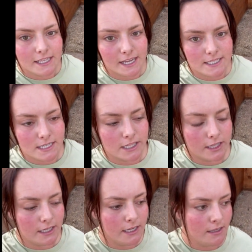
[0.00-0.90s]
nice and
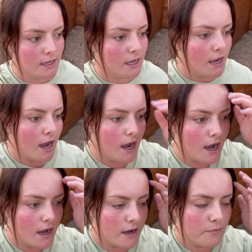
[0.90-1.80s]
clean.
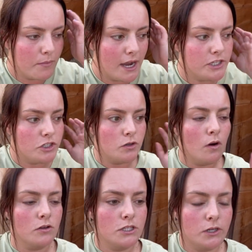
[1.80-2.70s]
I do
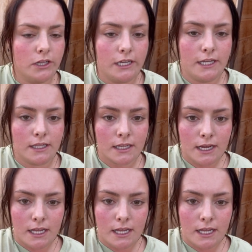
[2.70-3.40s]
also clean